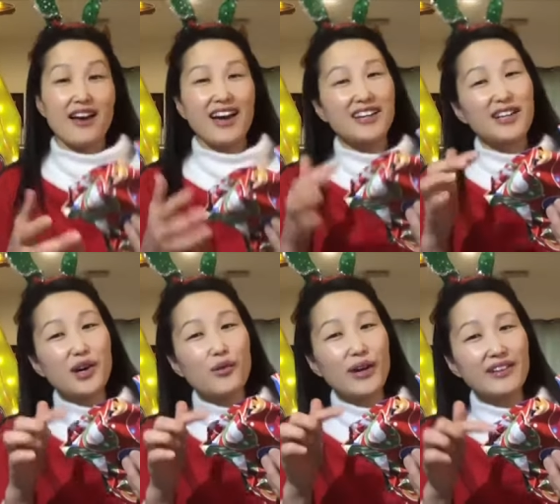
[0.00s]
And you know
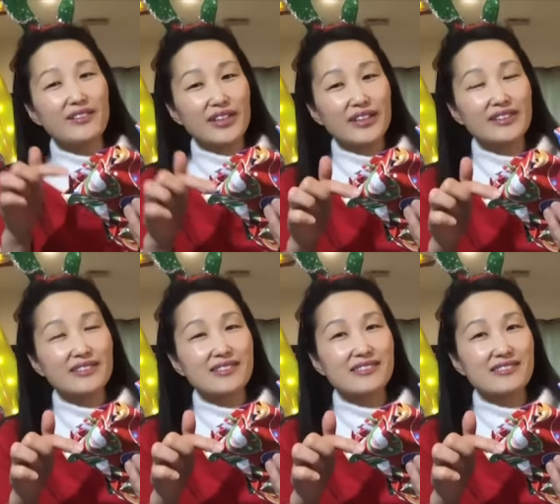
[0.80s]
when it
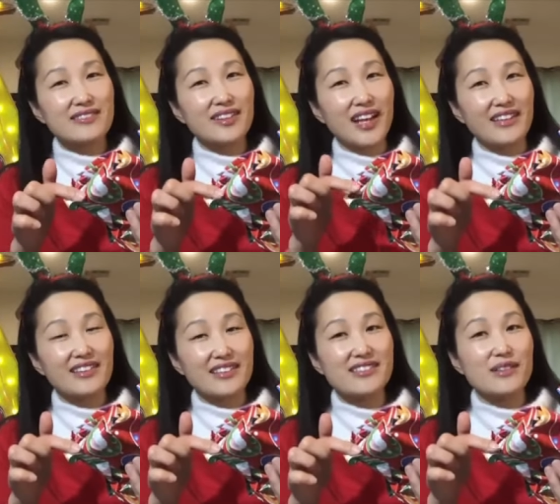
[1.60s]
feels like
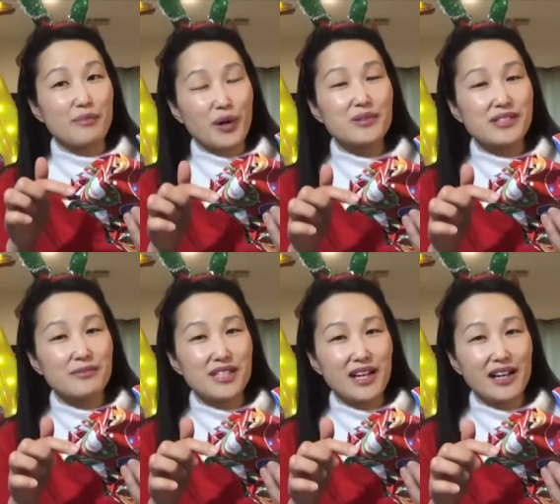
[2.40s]
this the most
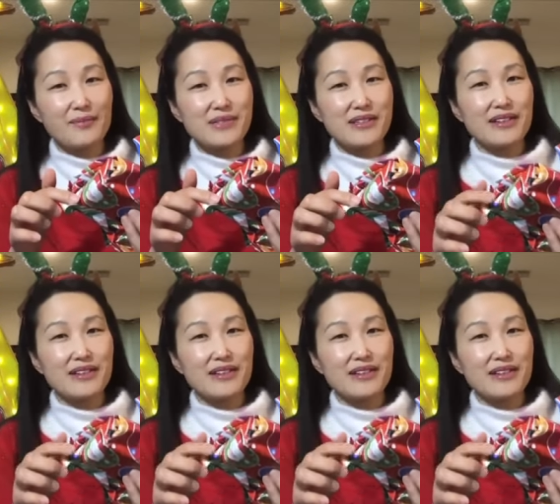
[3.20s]
sometimes?